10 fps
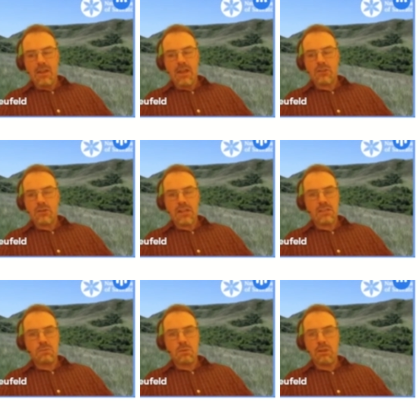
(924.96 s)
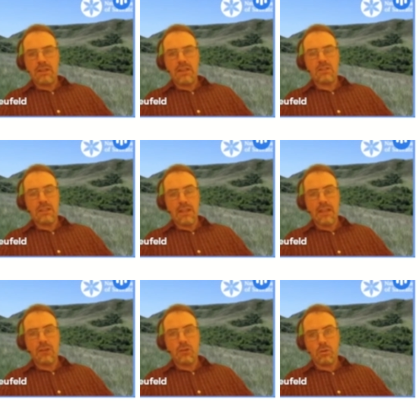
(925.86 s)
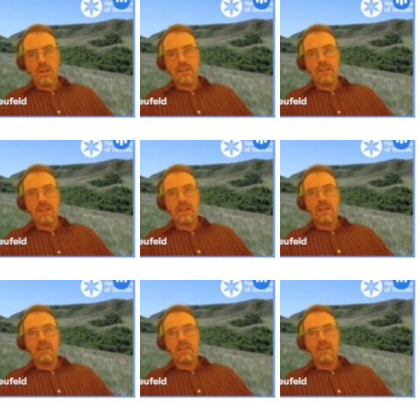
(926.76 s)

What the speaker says: attracts pollinators like crazy.